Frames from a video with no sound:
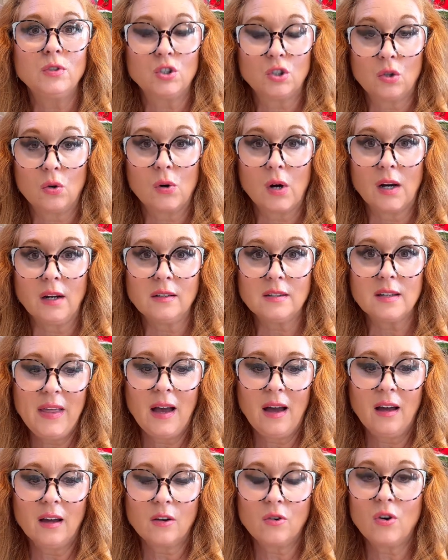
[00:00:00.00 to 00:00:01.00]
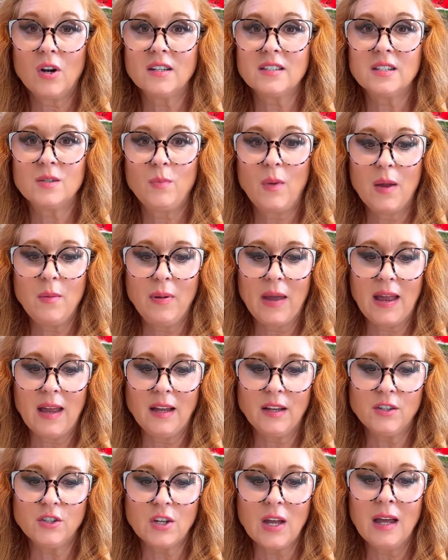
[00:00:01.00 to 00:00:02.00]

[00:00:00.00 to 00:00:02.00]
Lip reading: short that crossed my page,